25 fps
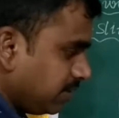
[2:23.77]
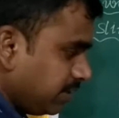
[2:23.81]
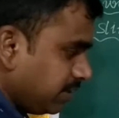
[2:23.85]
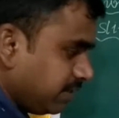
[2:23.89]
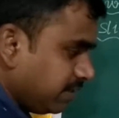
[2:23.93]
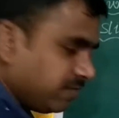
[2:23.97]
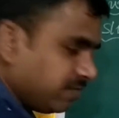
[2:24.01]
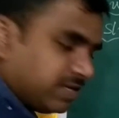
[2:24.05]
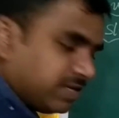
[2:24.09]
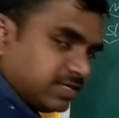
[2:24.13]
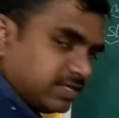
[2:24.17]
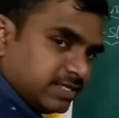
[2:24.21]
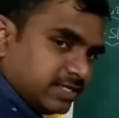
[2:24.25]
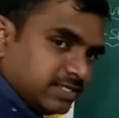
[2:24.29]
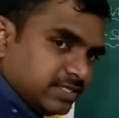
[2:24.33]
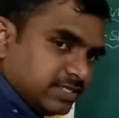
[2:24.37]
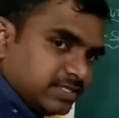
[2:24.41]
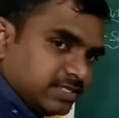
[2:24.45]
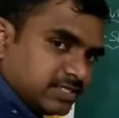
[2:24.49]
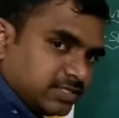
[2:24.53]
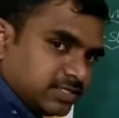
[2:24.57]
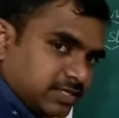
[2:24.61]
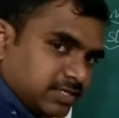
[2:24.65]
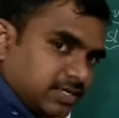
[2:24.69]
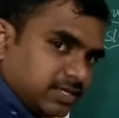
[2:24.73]
it was
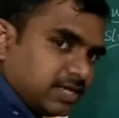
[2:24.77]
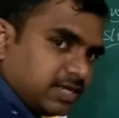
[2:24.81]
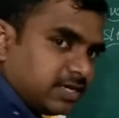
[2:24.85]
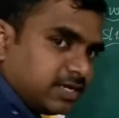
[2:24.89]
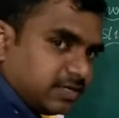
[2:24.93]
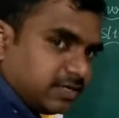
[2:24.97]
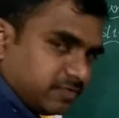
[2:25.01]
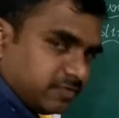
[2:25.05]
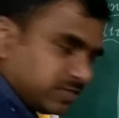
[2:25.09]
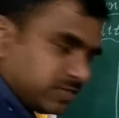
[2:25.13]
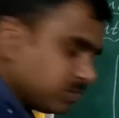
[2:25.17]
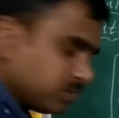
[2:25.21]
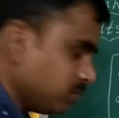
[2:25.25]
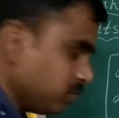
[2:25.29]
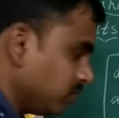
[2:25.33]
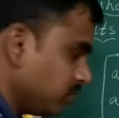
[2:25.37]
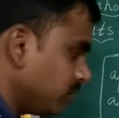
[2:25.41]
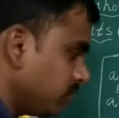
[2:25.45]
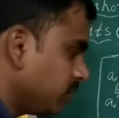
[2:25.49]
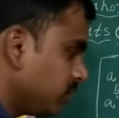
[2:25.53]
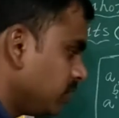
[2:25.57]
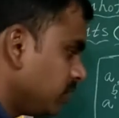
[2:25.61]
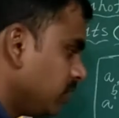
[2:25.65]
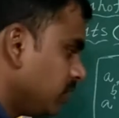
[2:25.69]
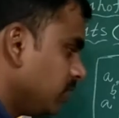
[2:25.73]
adjusted or it was
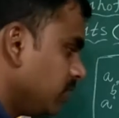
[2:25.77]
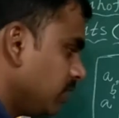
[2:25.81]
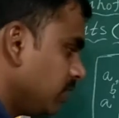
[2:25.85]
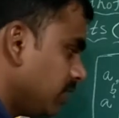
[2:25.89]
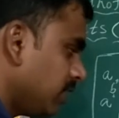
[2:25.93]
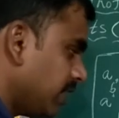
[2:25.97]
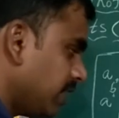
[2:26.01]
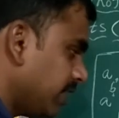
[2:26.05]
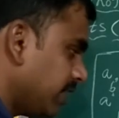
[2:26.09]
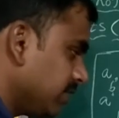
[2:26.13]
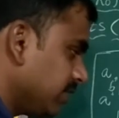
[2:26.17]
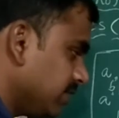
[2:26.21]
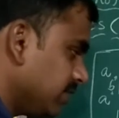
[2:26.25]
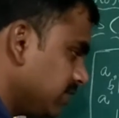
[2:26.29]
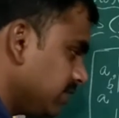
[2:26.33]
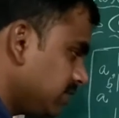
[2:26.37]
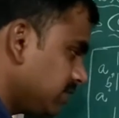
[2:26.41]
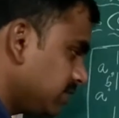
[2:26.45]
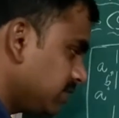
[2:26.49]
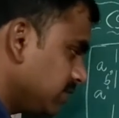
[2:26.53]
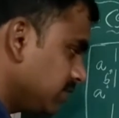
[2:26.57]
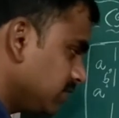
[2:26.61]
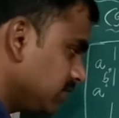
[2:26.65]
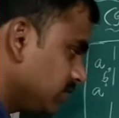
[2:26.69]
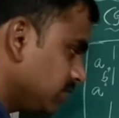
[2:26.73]
moved like
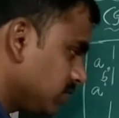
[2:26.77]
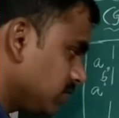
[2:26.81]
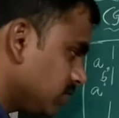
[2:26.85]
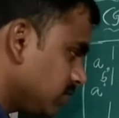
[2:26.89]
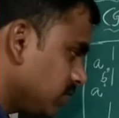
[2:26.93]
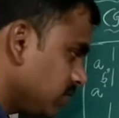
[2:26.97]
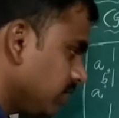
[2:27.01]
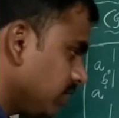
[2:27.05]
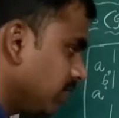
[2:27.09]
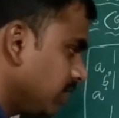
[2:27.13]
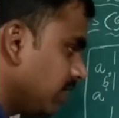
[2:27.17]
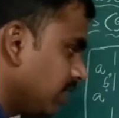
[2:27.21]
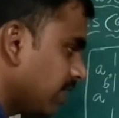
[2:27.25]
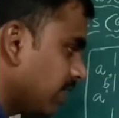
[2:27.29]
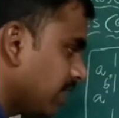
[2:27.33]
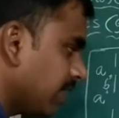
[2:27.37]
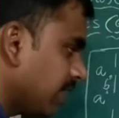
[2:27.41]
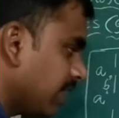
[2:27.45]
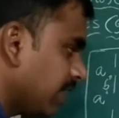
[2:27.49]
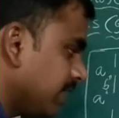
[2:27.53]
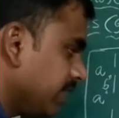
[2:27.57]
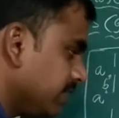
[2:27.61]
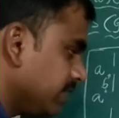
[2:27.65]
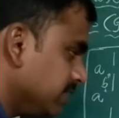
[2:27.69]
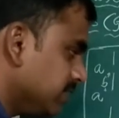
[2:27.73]
that. So
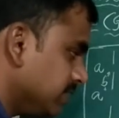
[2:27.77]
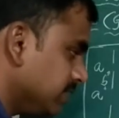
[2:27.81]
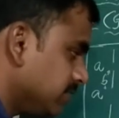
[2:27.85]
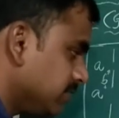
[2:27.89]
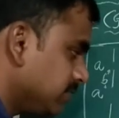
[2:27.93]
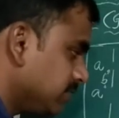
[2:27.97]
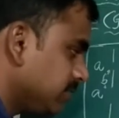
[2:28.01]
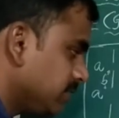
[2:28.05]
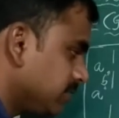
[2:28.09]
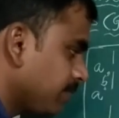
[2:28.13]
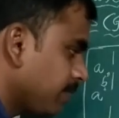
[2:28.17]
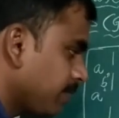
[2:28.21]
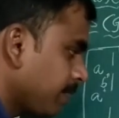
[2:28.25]
like that.